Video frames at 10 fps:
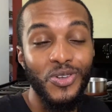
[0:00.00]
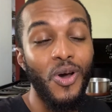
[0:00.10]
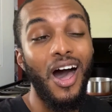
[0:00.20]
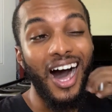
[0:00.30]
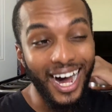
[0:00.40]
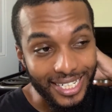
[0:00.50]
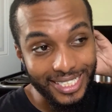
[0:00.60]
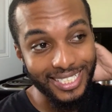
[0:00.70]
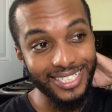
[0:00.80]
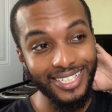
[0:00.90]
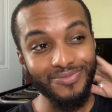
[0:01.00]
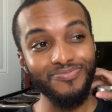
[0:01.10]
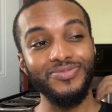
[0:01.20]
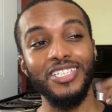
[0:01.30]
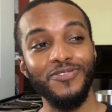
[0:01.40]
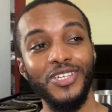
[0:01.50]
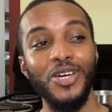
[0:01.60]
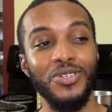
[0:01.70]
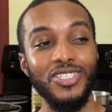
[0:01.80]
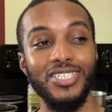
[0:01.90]
so honestly this
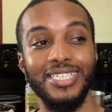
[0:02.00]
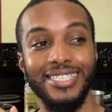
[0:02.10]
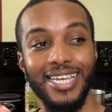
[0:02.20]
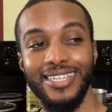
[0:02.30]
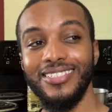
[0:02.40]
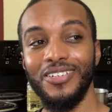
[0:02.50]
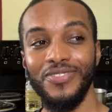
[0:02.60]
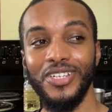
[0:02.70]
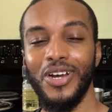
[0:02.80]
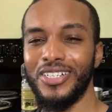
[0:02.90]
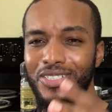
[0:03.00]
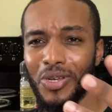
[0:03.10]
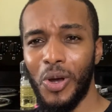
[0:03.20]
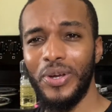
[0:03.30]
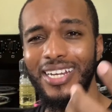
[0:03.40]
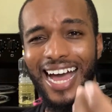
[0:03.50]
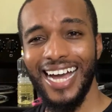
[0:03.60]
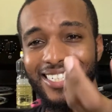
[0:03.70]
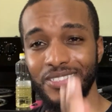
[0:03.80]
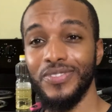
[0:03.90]
video was just a texture video, or just how it
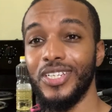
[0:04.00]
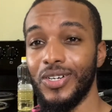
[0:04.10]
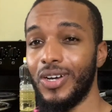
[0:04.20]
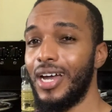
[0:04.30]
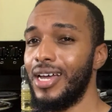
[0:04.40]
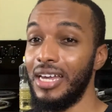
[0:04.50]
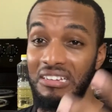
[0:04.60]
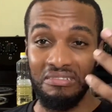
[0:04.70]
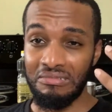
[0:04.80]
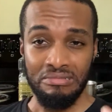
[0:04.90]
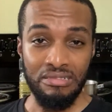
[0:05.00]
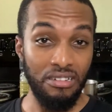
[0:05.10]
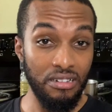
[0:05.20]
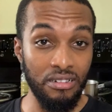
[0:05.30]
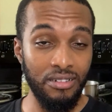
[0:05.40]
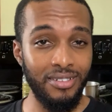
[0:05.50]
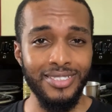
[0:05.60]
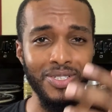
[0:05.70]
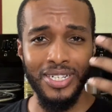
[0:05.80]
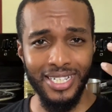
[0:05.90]
acts video.
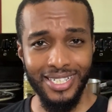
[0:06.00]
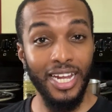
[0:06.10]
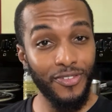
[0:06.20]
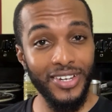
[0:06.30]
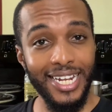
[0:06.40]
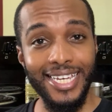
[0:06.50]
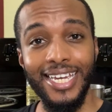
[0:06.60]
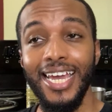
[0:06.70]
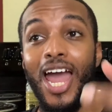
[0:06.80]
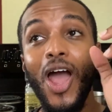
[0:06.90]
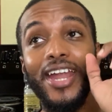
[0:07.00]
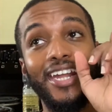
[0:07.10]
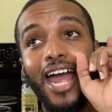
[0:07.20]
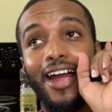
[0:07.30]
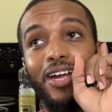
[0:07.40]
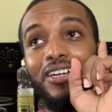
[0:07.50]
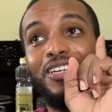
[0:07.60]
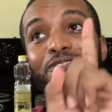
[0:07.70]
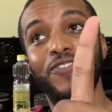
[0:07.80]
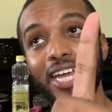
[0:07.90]
So it definitely, it
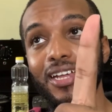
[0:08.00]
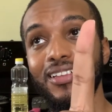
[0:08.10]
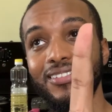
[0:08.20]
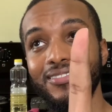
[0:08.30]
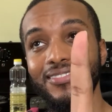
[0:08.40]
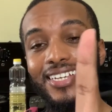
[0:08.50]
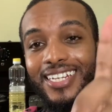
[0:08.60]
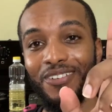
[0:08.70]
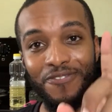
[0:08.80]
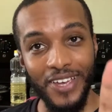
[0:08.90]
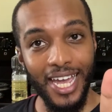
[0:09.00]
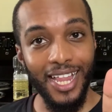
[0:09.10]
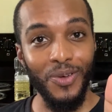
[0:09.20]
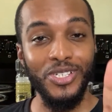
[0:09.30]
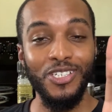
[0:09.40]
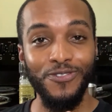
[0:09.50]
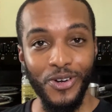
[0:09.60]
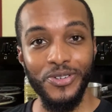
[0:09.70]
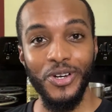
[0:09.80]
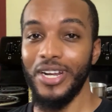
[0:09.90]
didn't fail. We just
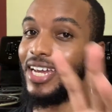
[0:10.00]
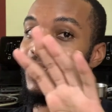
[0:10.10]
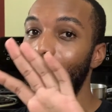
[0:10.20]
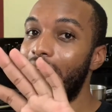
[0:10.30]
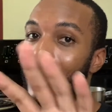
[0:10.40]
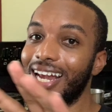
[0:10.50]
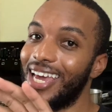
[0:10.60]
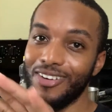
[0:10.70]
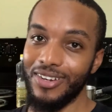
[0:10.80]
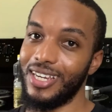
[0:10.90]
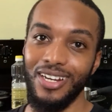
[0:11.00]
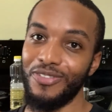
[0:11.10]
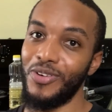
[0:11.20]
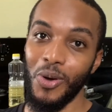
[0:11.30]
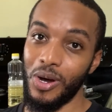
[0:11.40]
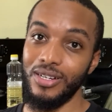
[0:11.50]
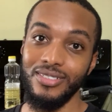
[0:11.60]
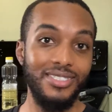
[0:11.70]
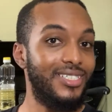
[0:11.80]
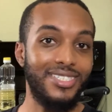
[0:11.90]
found out that it don't act like regular flour.
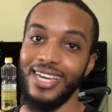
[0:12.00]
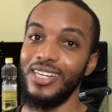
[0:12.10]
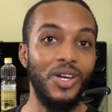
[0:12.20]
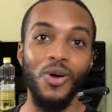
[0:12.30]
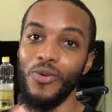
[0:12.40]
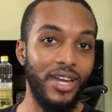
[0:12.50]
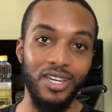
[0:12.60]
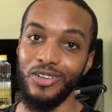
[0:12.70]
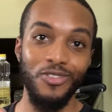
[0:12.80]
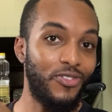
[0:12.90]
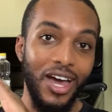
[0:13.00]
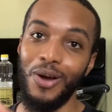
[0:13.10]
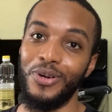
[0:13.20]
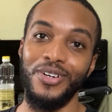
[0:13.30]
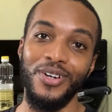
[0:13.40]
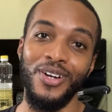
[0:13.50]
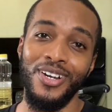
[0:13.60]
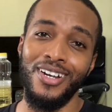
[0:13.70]
This ain't no regular flour.